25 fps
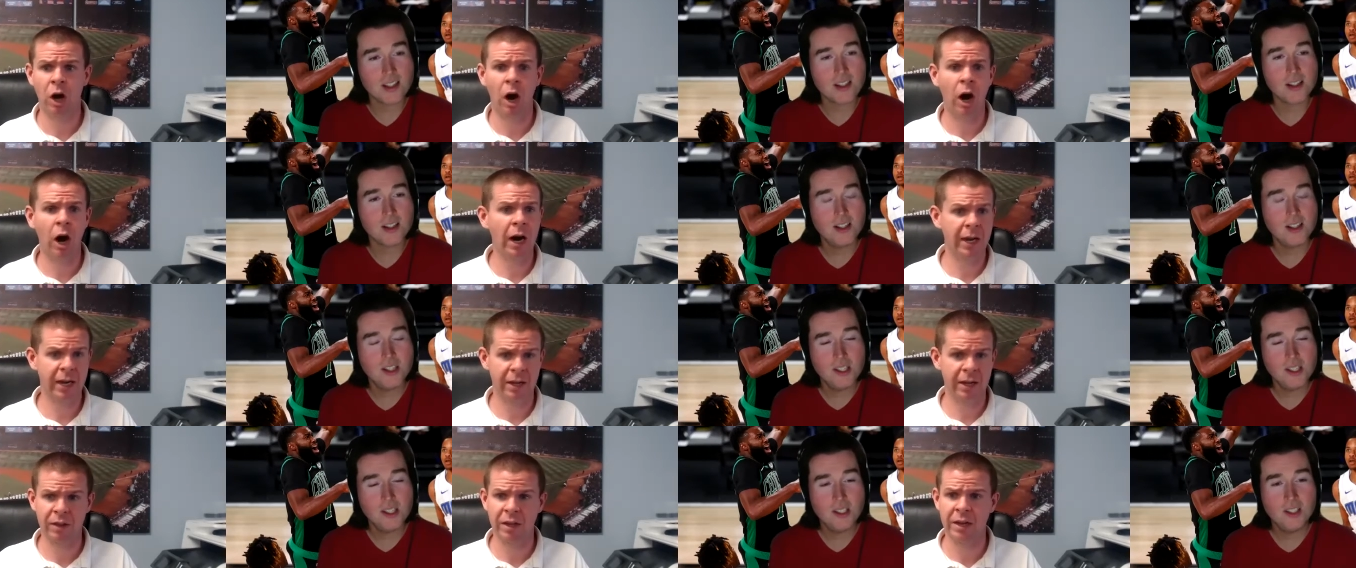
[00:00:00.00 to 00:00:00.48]

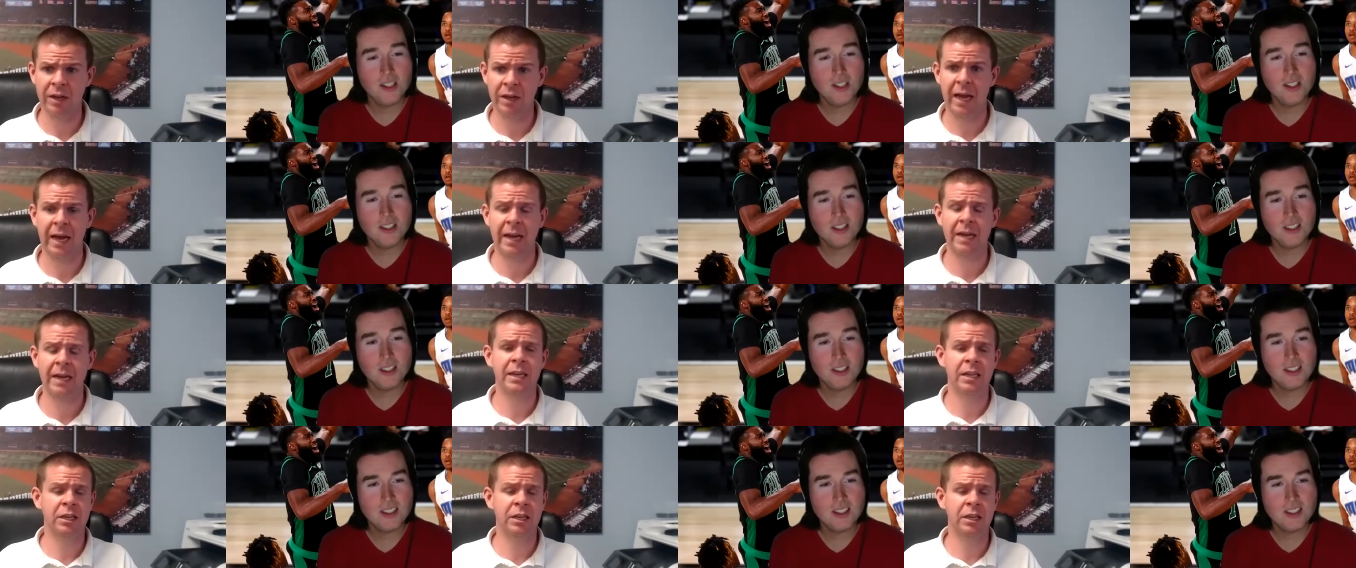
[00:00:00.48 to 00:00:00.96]
Speaker 1: dog in the
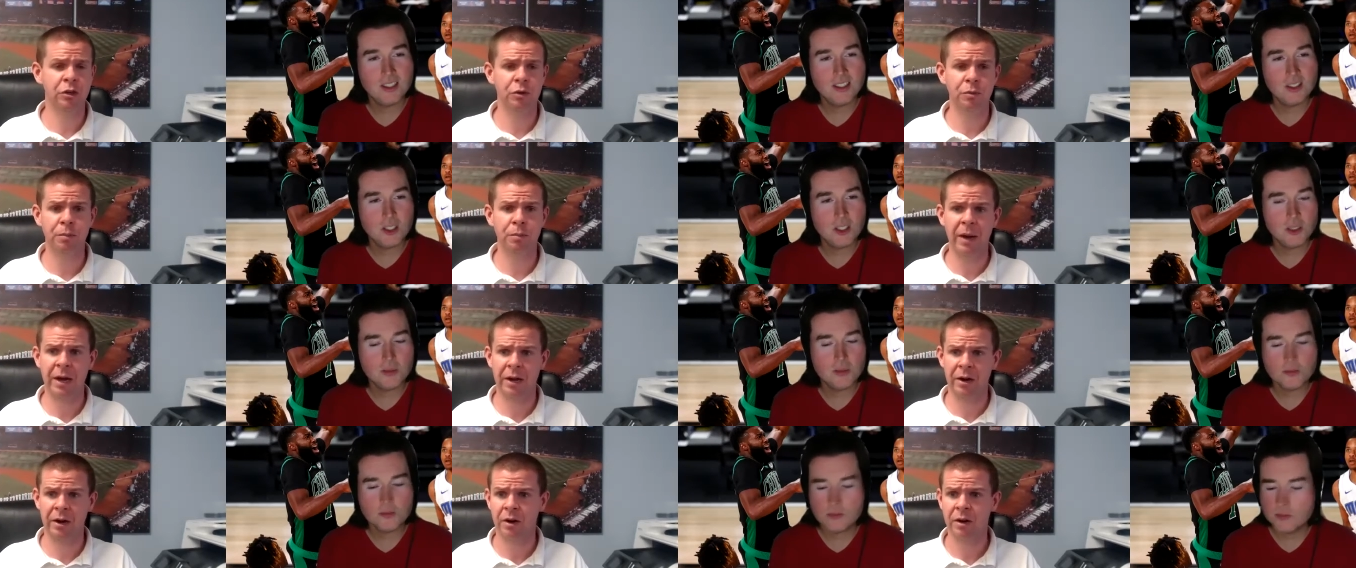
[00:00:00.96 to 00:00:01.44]
net and he'd do
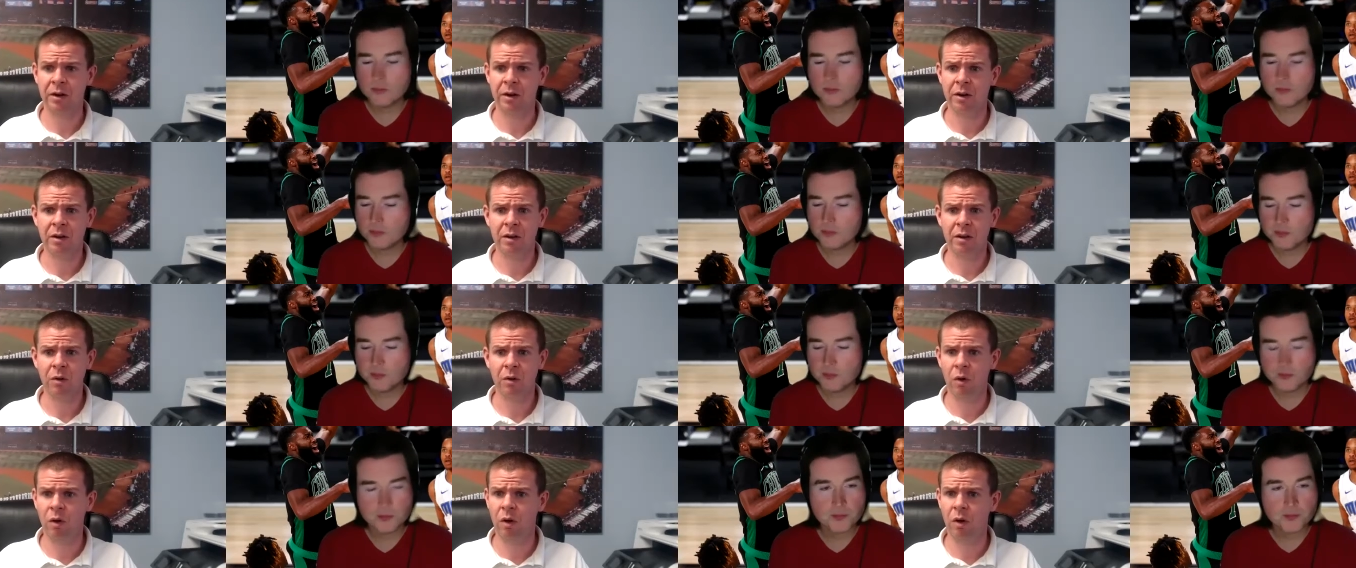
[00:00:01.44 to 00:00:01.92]
better.
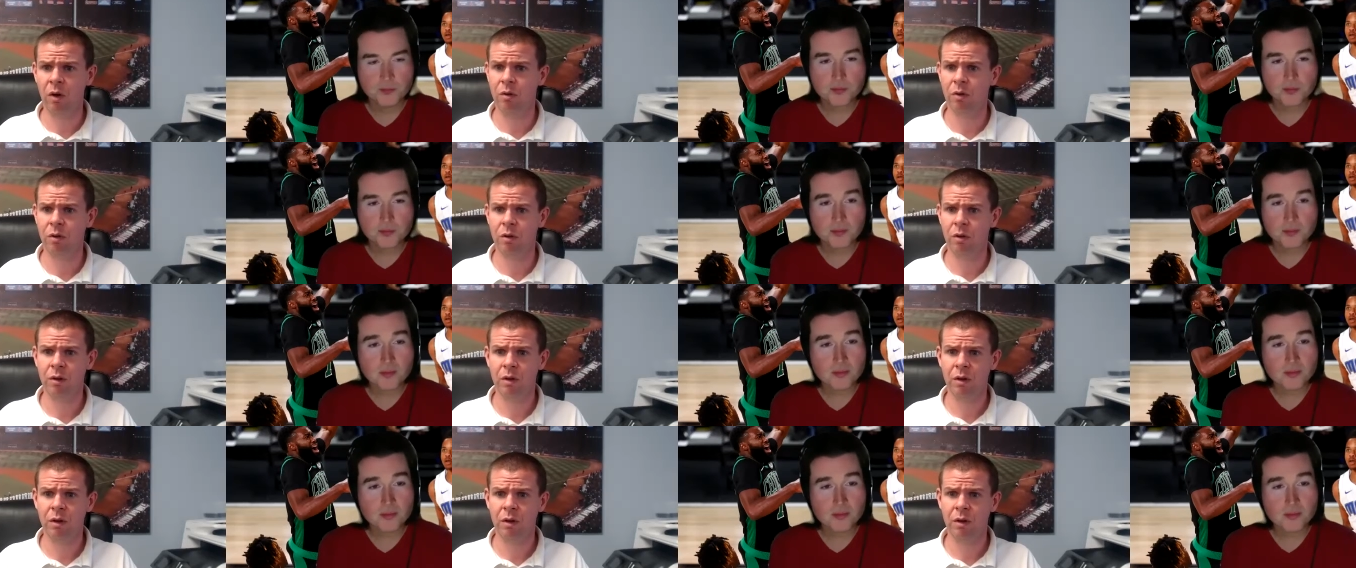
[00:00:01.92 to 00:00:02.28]
Oh.